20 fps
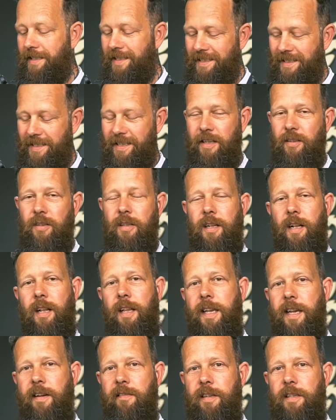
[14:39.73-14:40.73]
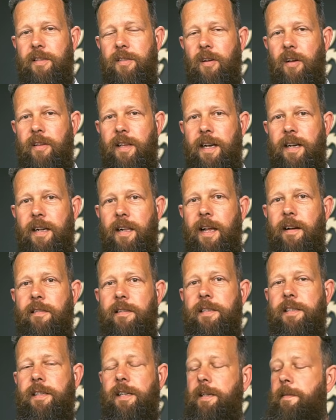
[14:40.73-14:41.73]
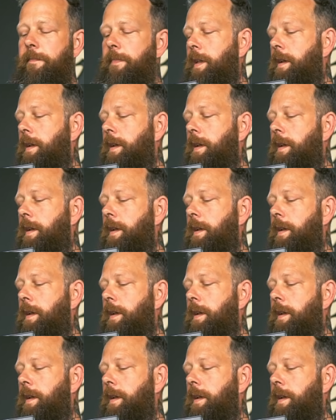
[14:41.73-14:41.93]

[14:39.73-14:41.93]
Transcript: still clear and it's got that clarity.